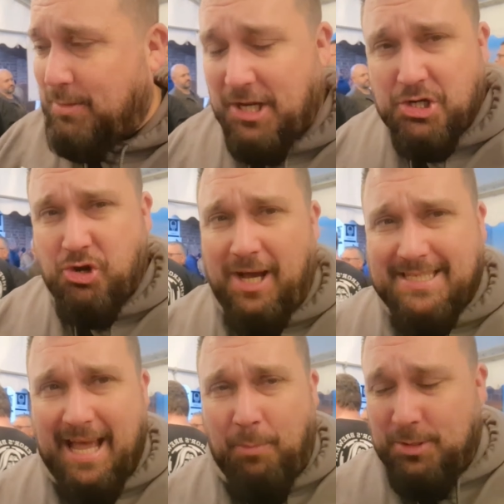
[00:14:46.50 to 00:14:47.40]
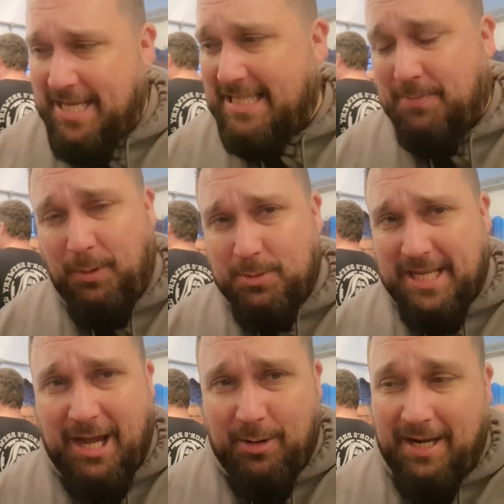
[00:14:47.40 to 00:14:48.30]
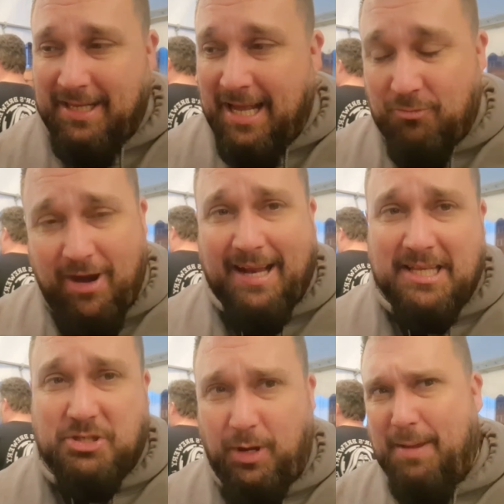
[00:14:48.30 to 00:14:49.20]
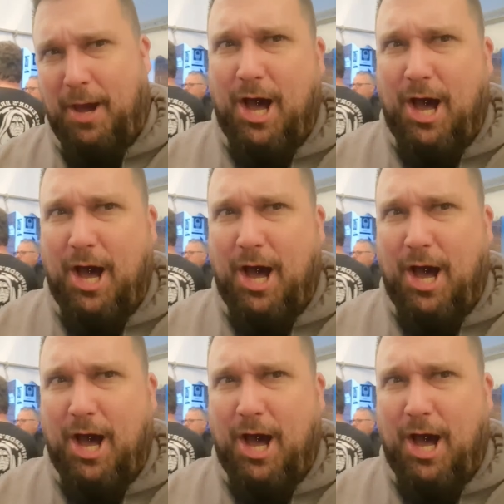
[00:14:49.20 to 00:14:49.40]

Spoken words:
I was gonna try something more sensible, so and Reckless Dweeb